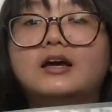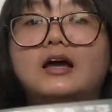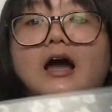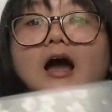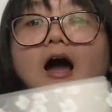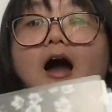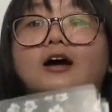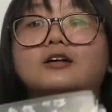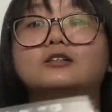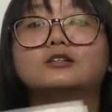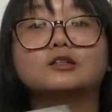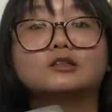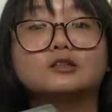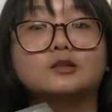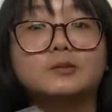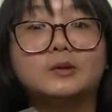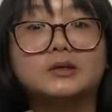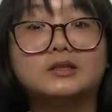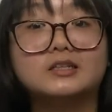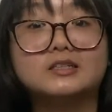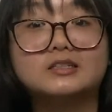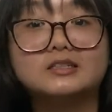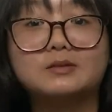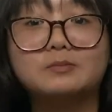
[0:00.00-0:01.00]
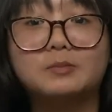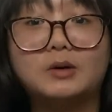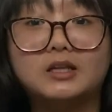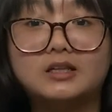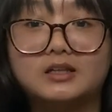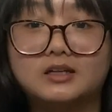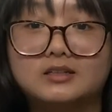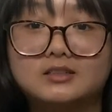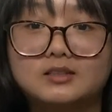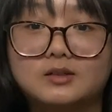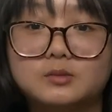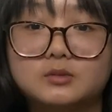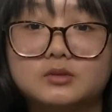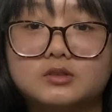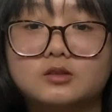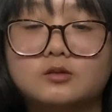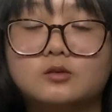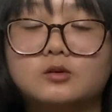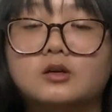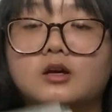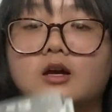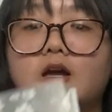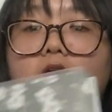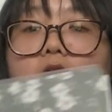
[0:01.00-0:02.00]
I talked about this in my last episode,
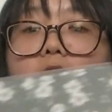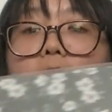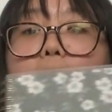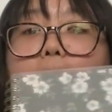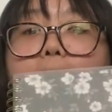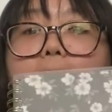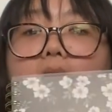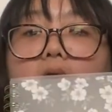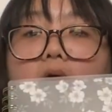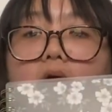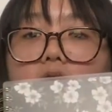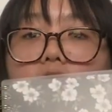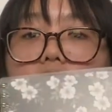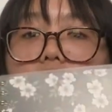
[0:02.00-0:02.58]
but